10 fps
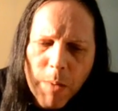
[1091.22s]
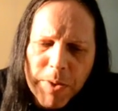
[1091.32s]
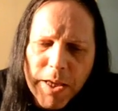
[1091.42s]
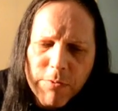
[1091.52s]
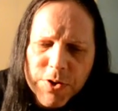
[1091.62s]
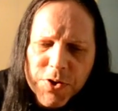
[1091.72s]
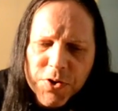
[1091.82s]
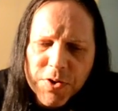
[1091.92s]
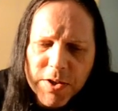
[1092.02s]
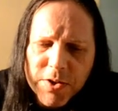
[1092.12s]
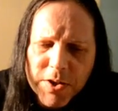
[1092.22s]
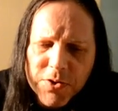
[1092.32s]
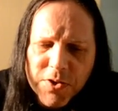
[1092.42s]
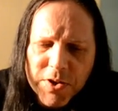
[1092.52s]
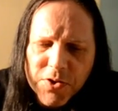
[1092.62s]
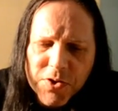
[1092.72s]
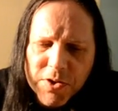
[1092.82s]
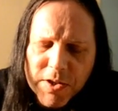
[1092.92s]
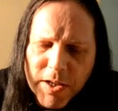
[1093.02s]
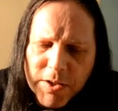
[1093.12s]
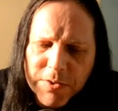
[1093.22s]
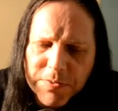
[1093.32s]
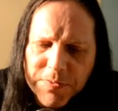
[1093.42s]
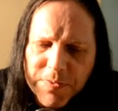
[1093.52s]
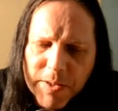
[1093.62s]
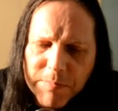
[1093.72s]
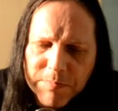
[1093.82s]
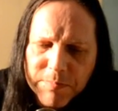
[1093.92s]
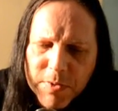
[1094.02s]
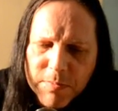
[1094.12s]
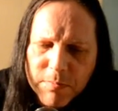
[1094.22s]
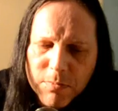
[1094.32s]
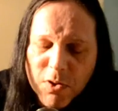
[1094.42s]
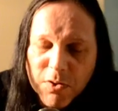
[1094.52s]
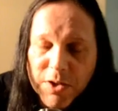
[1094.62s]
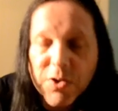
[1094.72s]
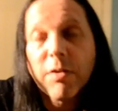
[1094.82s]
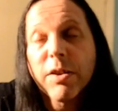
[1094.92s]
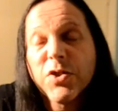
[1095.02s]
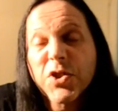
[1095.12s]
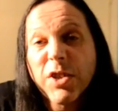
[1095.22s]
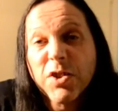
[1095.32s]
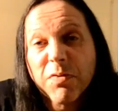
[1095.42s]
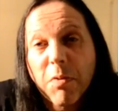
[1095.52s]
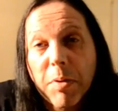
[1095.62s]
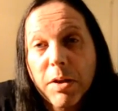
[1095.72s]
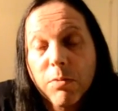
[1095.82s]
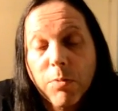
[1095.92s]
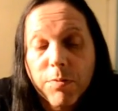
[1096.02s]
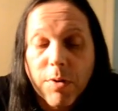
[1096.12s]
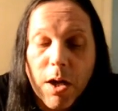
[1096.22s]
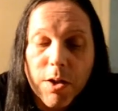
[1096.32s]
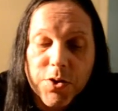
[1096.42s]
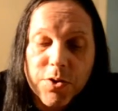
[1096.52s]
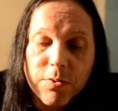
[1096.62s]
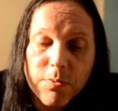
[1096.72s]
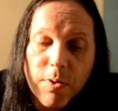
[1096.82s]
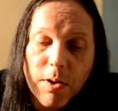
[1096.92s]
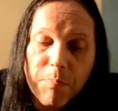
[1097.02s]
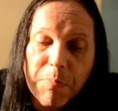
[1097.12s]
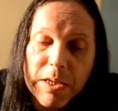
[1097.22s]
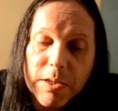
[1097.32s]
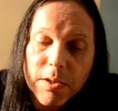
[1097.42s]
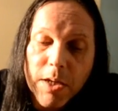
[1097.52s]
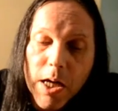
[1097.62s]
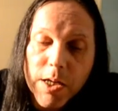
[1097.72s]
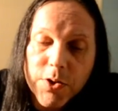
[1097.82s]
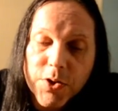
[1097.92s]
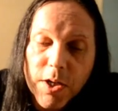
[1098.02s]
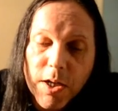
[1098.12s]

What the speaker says: There's a kind of not necessarily consensus of opinion with regards to peat and age.